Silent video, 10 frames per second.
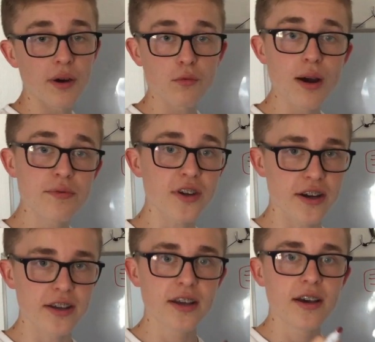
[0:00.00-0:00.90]
on my
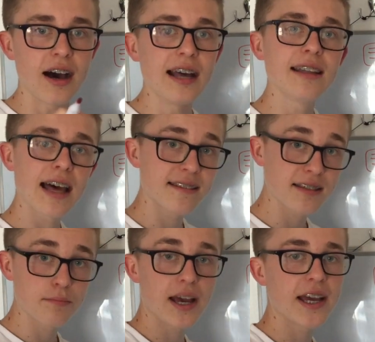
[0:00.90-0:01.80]
website a
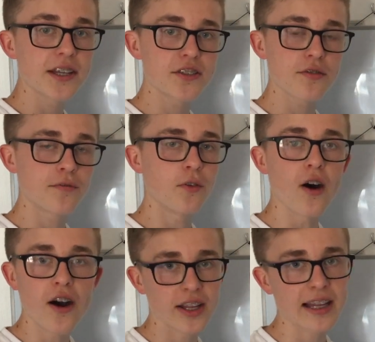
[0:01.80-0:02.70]
landing page
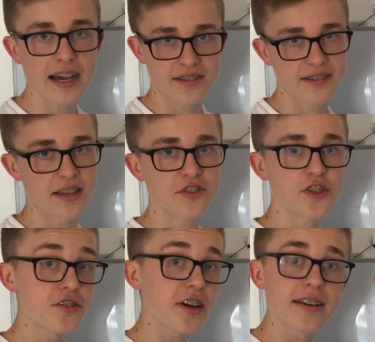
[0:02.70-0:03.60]
for early access,
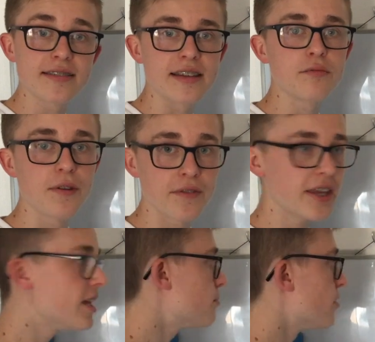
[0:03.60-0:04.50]
just like I did with the